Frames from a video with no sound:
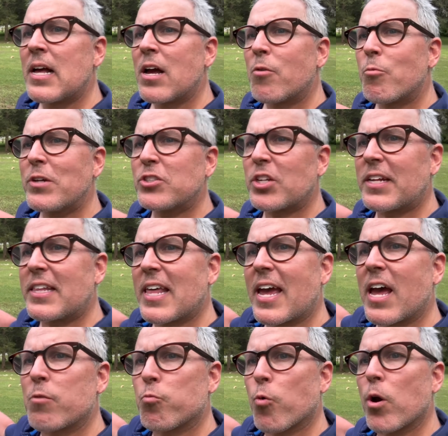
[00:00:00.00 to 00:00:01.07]
Originally they
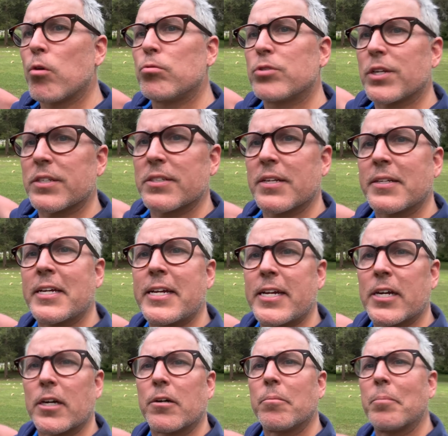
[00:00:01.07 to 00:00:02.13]
had roses in
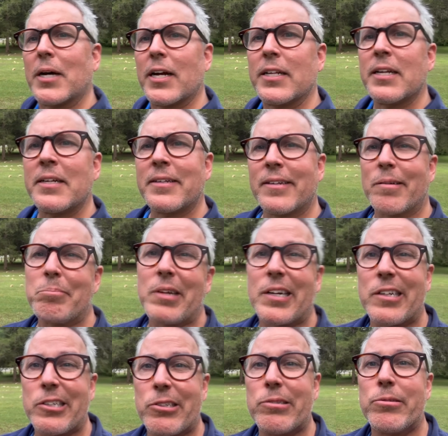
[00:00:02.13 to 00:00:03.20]
here, but I'm not a
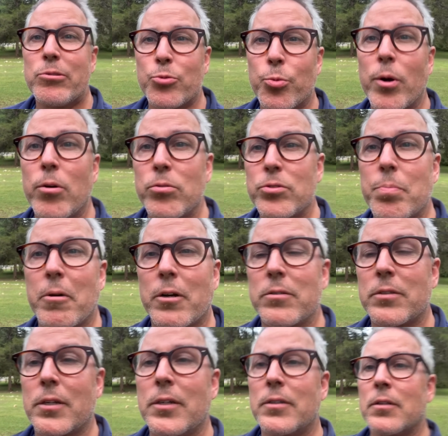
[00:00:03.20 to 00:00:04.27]
huge rose
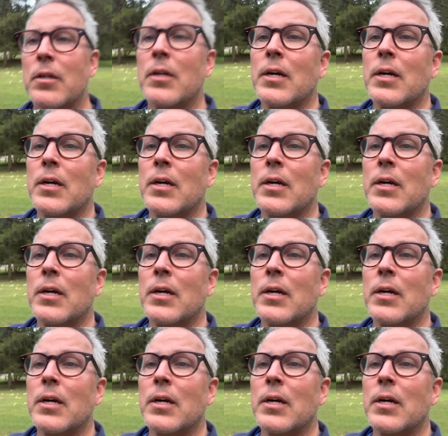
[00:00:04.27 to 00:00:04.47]
person.